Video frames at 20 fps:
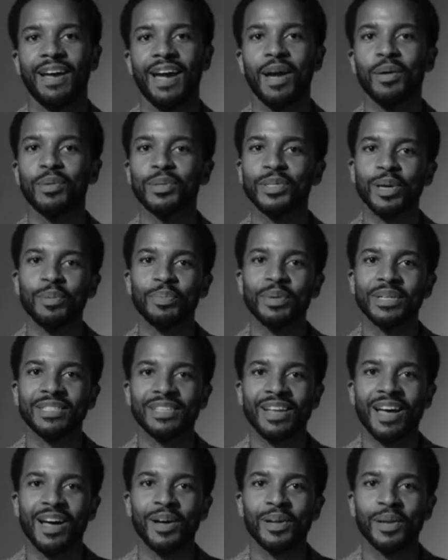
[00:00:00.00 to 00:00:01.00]
Hey, what's up
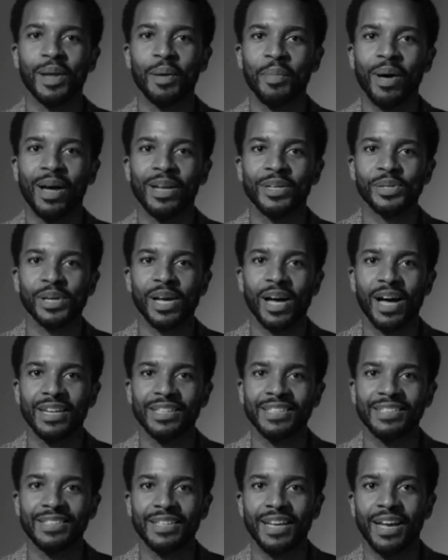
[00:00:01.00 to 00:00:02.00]
InStyle? I'm Andre
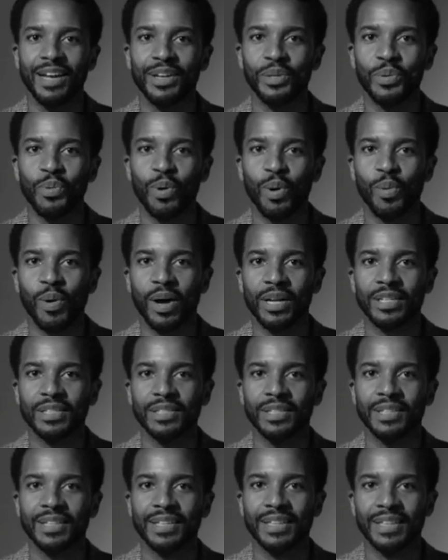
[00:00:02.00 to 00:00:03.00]
Holland, and you are
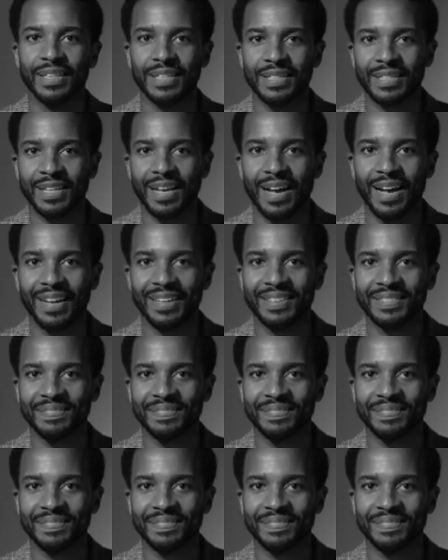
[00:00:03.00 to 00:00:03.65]
watching This Guy.